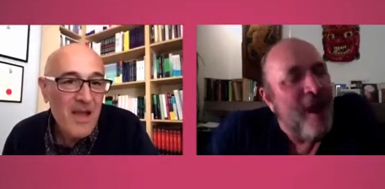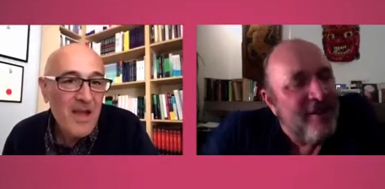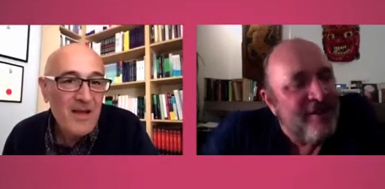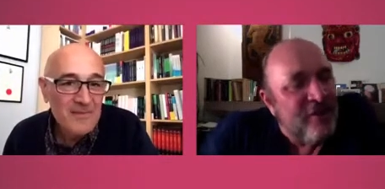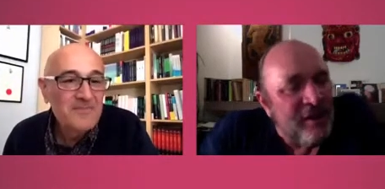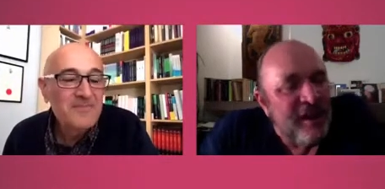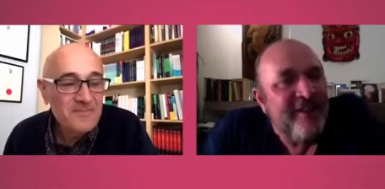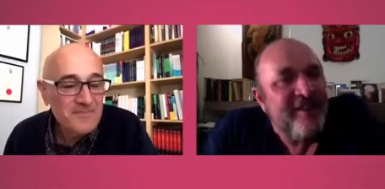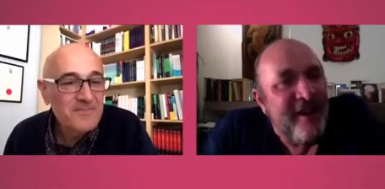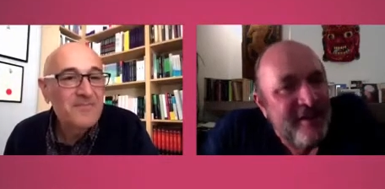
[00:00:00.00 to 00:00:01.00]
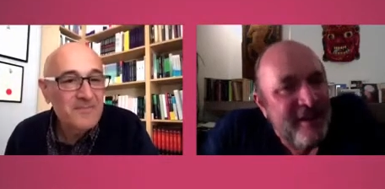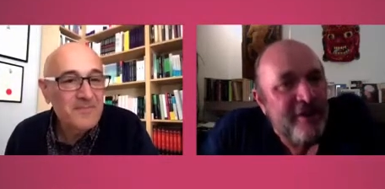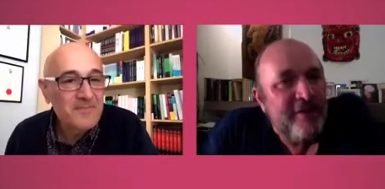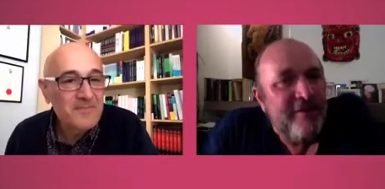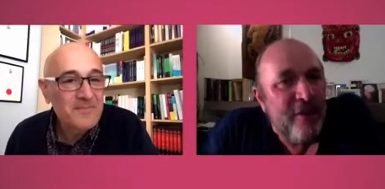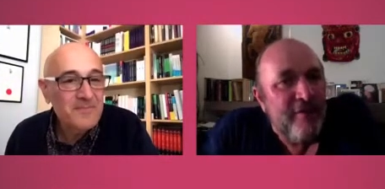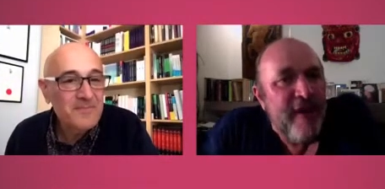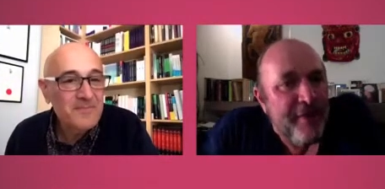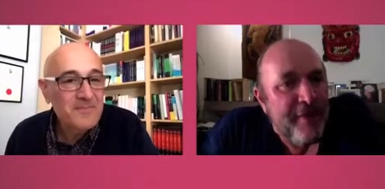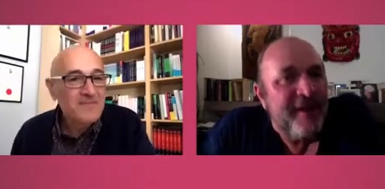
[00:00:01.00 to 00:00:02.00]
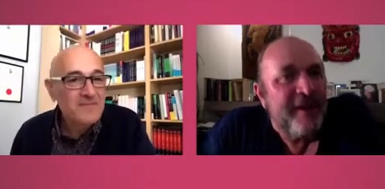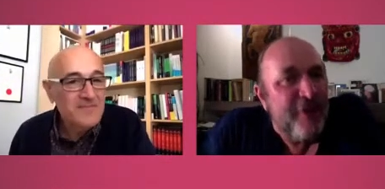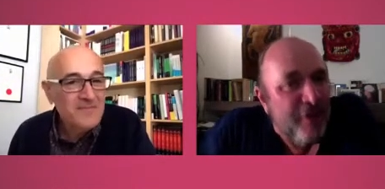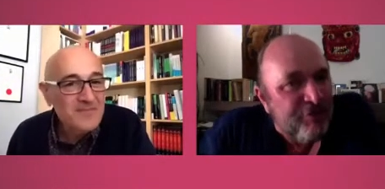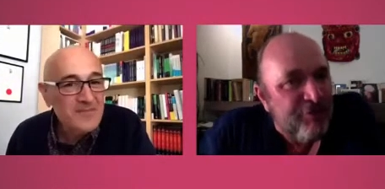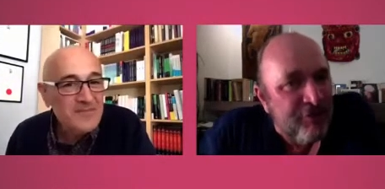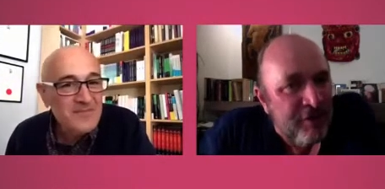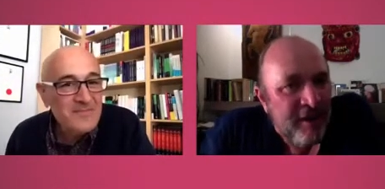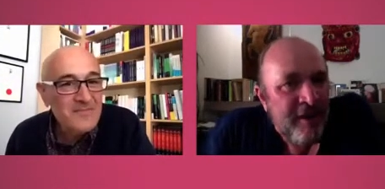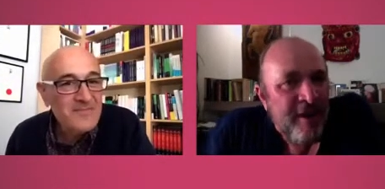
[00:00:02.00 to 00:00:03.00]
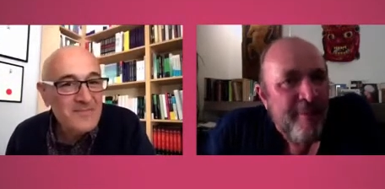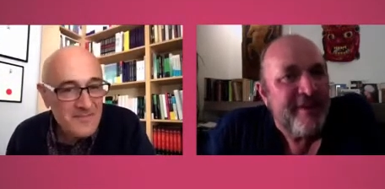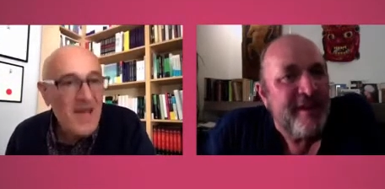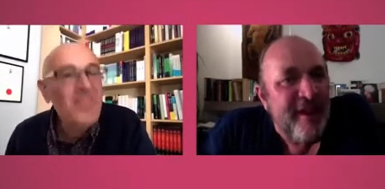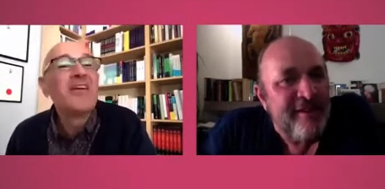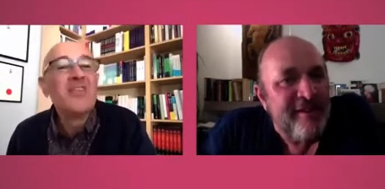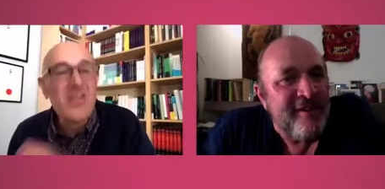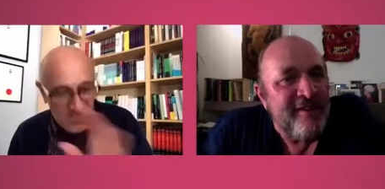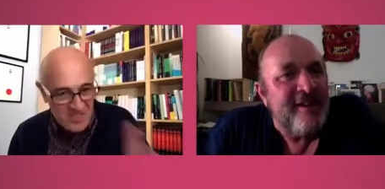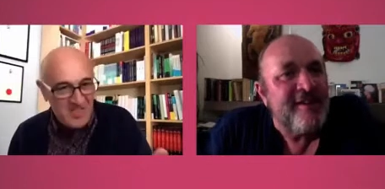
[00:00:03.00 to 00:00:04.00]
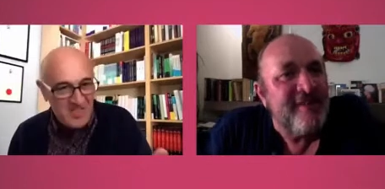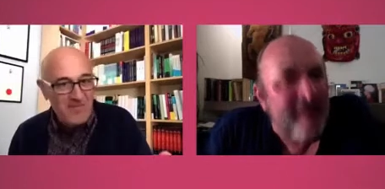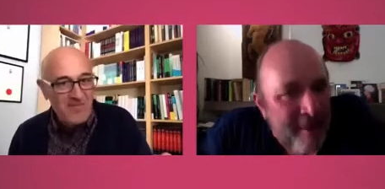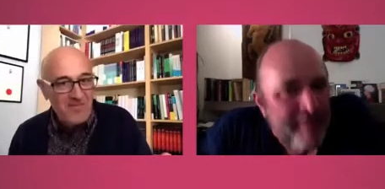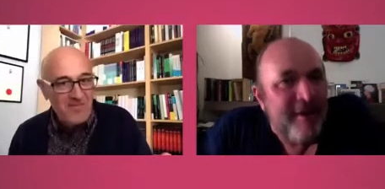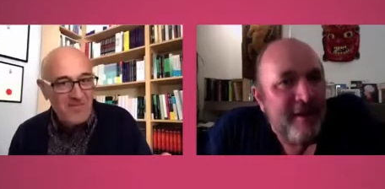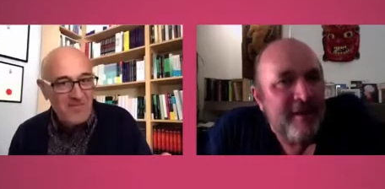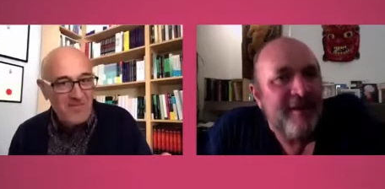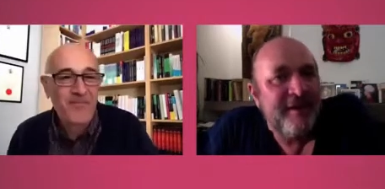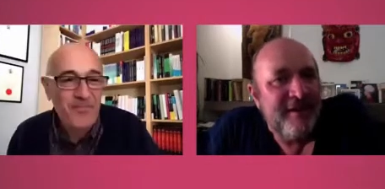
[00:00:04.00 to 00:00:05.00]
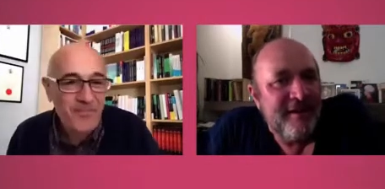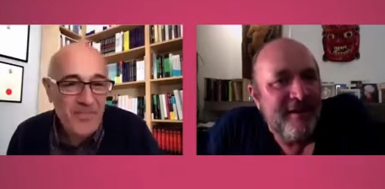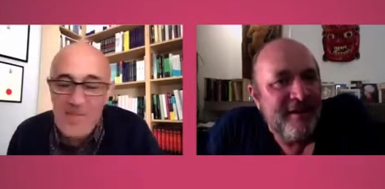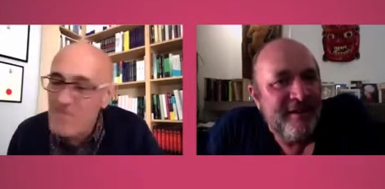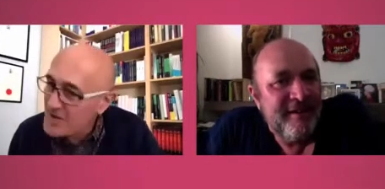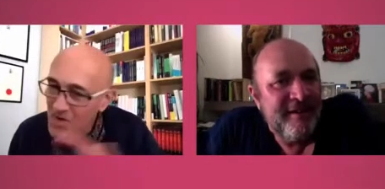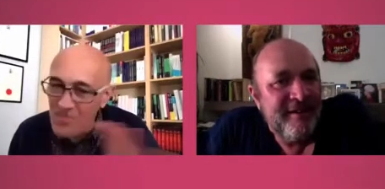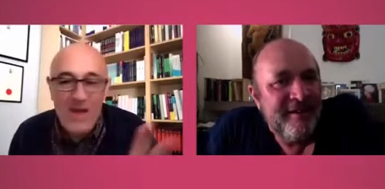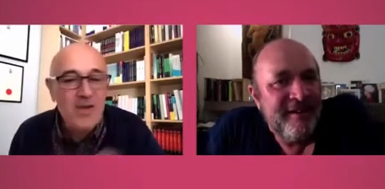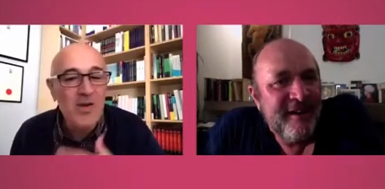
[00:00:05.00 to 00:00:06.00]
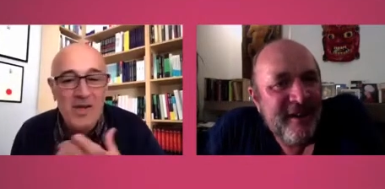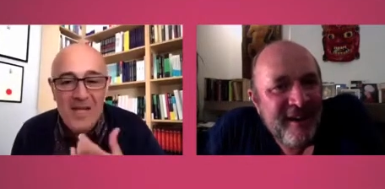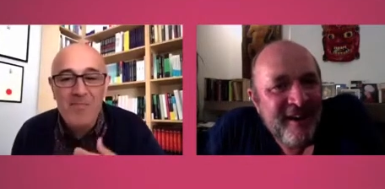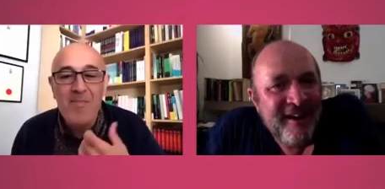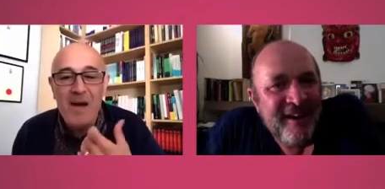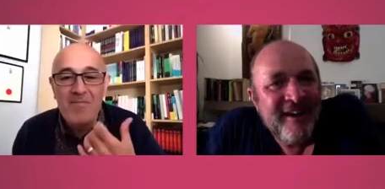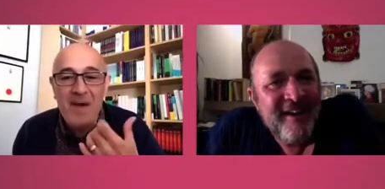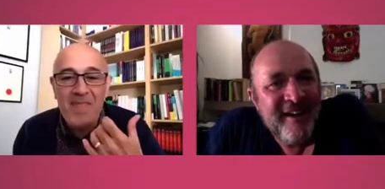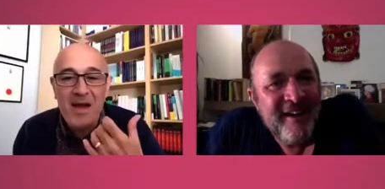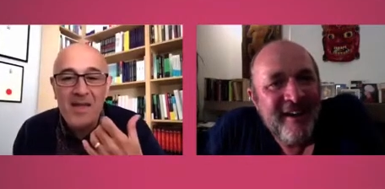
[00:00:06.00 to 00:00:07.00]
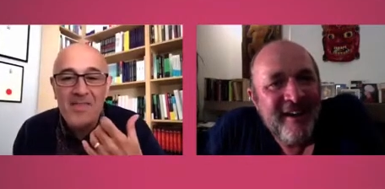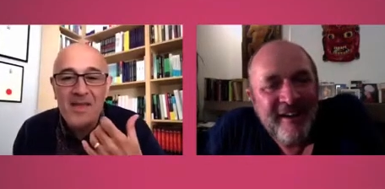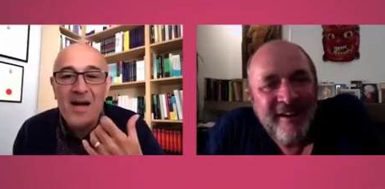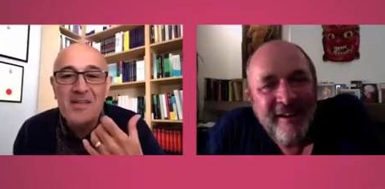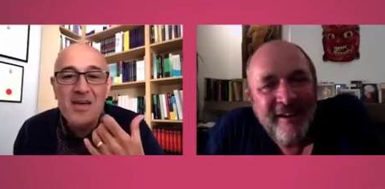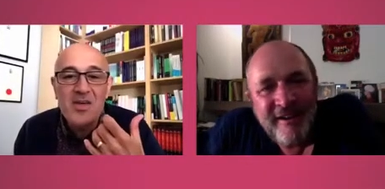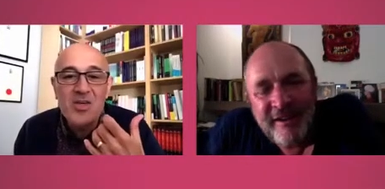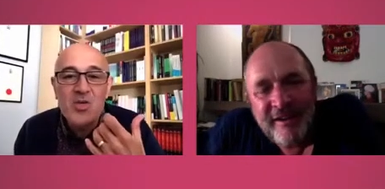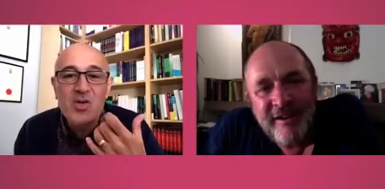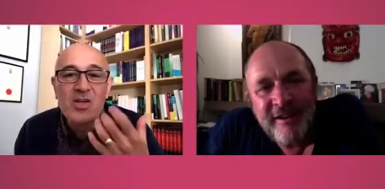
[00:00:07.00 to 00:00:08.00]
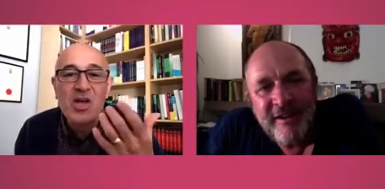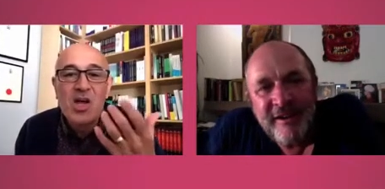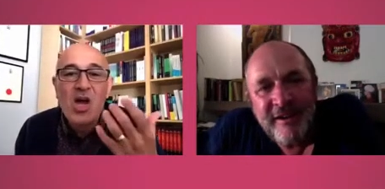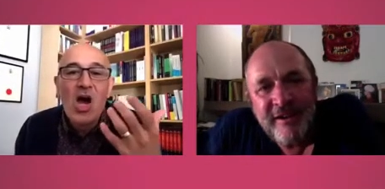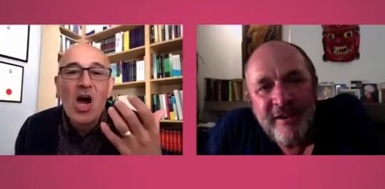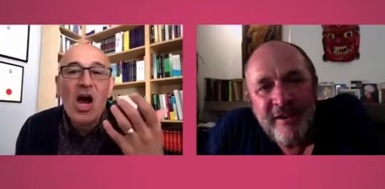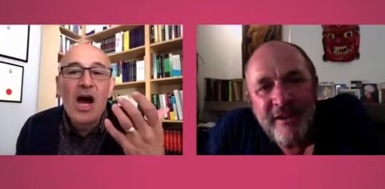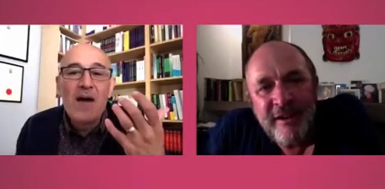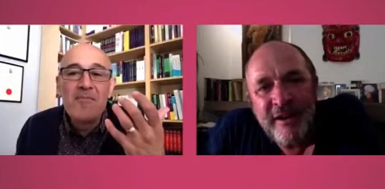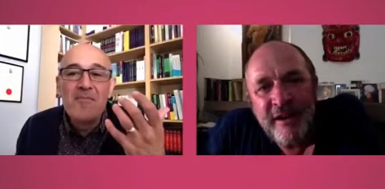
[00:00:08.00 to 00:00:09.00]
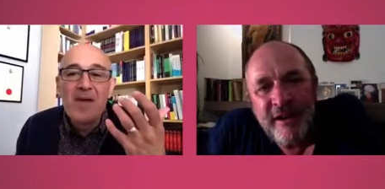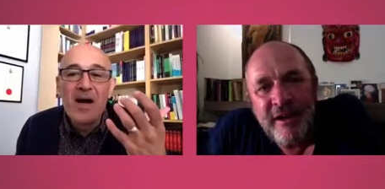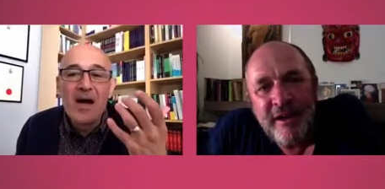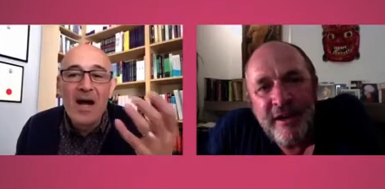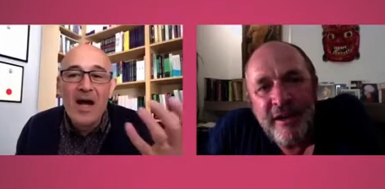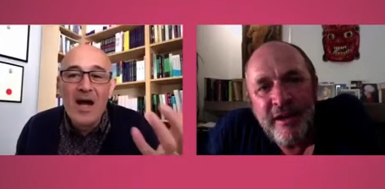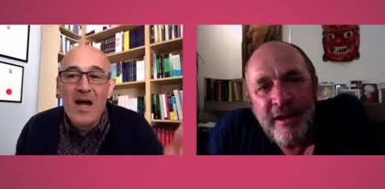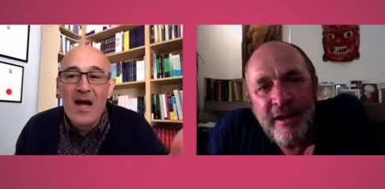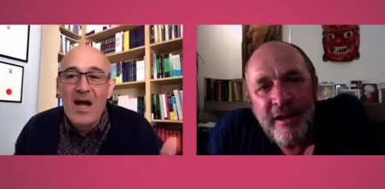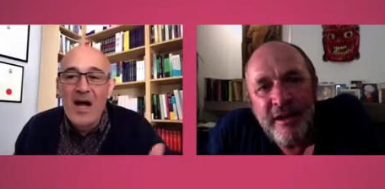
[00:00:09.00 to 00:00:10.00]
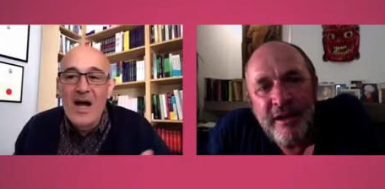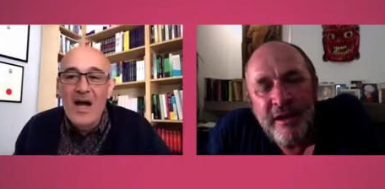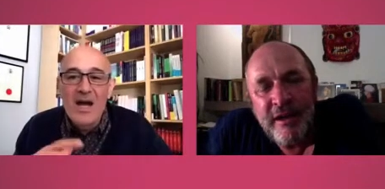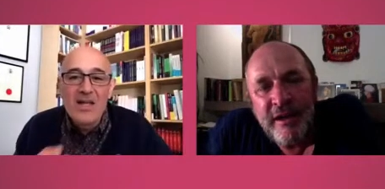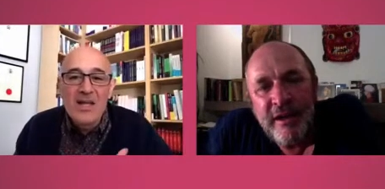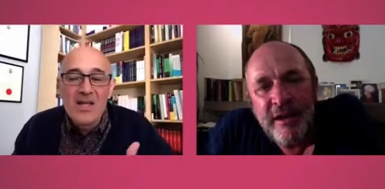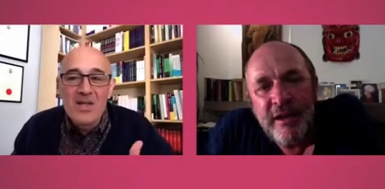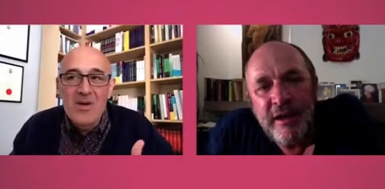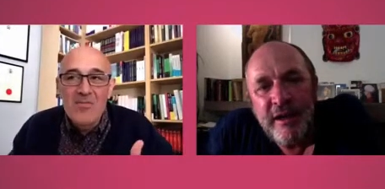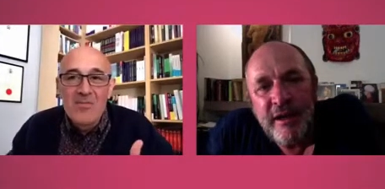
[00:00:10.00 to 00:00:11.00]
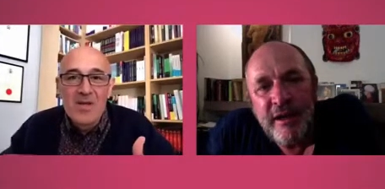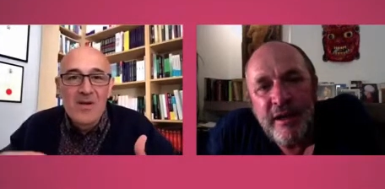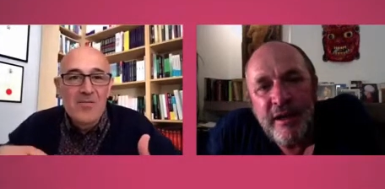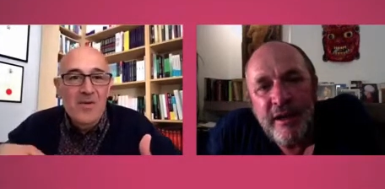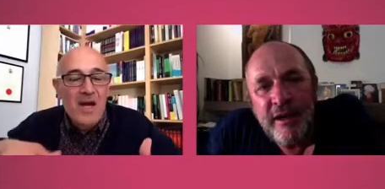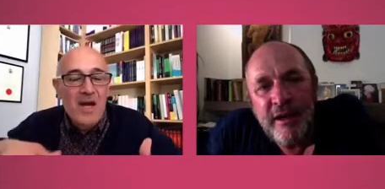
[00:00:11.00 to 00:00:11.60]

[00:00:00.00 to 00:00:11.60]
Speaker 1: Aristotle has the idea of, of nothingness, but he doesn't nothingness. the number. Yeah, but not
Speaker 2: but not a number. But but the the idea that you can um, uh, you know